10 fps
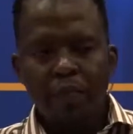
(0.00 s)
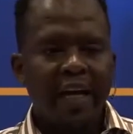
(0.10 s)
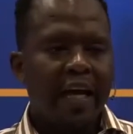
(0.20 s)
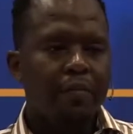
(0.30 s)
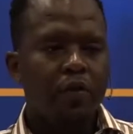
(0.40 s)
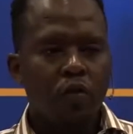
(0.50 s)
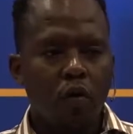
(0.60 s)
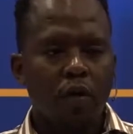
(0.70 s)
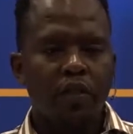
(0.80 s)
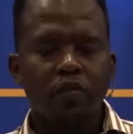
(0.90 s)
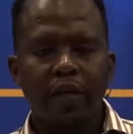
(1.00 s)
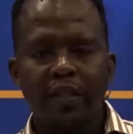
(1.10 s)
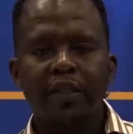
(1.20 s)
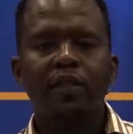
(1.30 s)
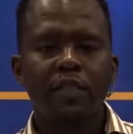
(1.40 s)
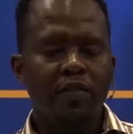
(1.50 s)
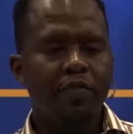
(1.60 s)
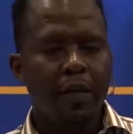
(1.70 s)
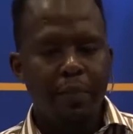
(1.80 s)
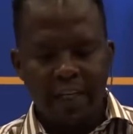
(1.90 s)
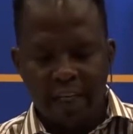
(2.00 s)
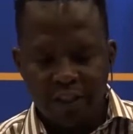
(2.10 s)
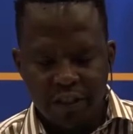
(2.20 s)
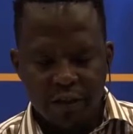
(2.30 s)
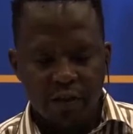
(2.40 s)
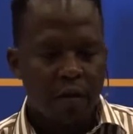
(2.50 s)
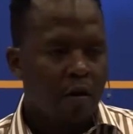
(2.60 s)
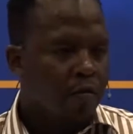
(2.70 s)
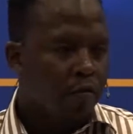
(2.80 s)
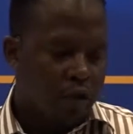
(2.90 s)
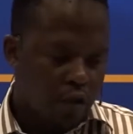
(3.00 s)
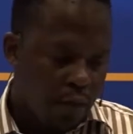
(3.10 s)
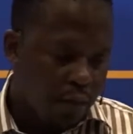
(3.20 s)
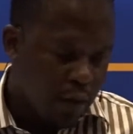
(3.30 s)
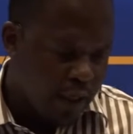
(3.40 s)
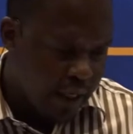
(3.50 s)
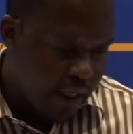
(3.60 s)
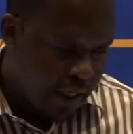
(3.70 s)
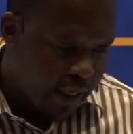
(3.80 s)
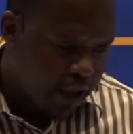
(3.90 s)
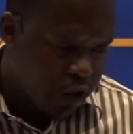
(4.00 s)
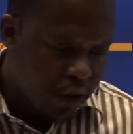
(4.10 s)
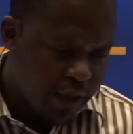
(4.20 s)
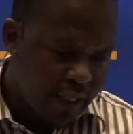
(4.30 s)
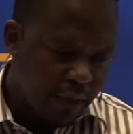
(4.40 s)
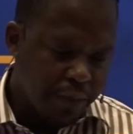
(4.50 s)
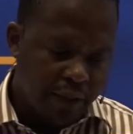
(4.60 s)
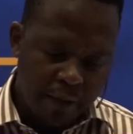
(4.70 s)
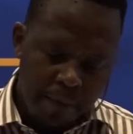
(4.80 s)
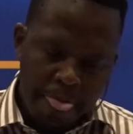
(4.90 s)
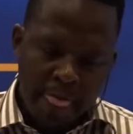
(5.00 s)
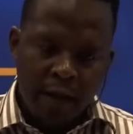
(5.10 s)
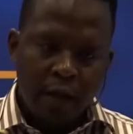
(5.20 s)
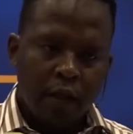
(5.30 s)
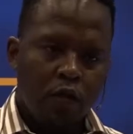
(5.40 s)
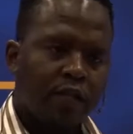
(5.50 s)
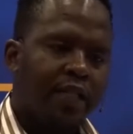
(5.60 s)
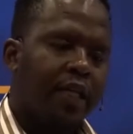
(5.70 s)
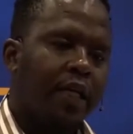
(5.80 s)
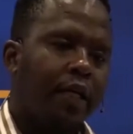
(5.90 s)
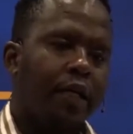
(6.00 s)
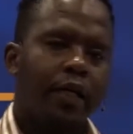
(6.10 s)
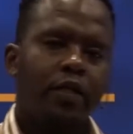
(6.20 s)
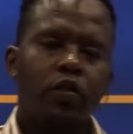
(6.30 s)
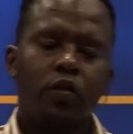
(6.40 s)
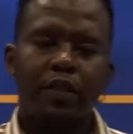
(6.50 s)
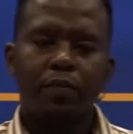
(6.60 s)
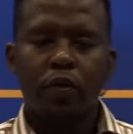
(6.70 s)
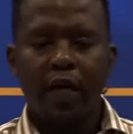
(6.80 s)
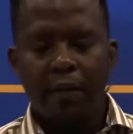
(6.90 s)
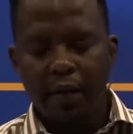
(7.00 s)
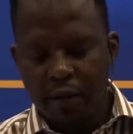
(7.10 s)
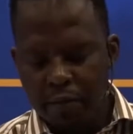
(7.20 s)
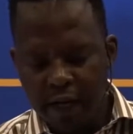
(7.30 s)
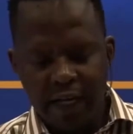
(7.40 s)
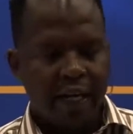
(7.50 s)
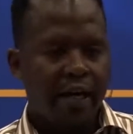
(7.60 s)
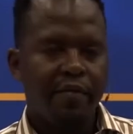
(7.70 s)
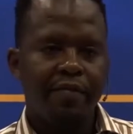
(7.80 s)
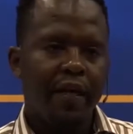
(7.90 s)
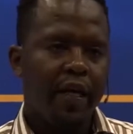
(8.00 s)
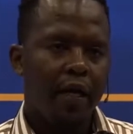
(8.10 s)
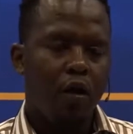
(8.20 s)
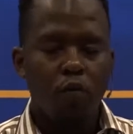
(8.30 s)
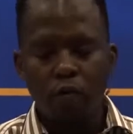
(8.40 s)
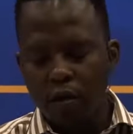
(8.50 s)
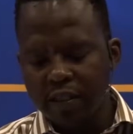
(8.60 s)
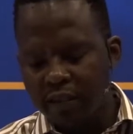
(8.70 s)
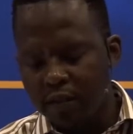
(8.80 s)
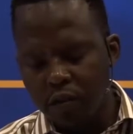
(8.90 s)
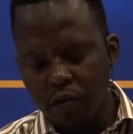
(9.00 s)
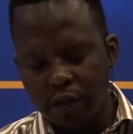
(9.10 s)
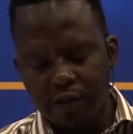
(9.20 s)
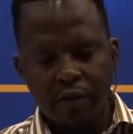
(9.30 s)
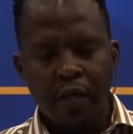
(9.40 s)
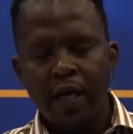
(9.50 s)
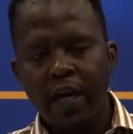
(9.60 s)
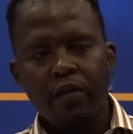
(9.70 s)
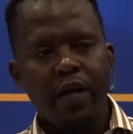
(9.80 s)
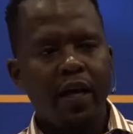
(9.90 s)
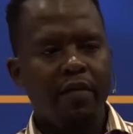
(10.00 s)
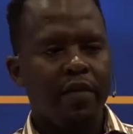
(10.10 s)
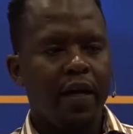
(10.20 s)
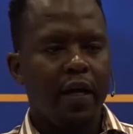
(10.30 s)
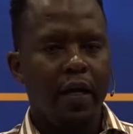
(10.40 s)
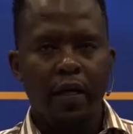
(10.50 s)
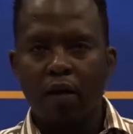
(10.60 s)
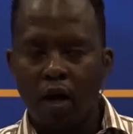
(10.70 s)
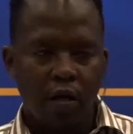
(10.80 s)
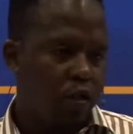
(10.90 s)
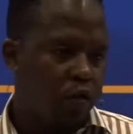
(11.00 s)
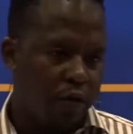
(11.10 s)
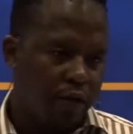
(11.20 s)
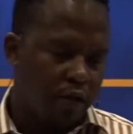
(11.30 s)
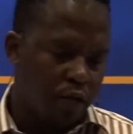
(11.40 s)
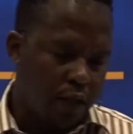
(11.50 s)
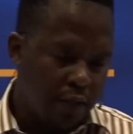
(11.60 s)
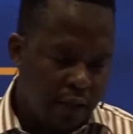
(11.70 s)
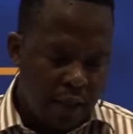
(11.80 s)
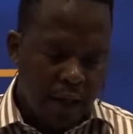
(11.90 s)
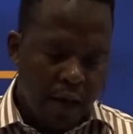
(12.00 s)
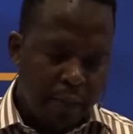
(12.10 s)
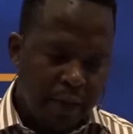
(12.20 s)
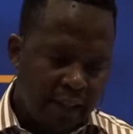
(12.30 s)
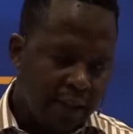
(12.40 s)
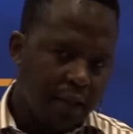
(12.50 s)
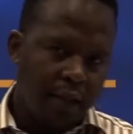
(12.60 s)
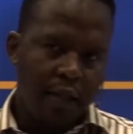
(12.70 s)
being able to orchestrate different applications, for example, an insurance company. You as an insured subscriber might have a home contents insurance and you'd have a car insurance as well. But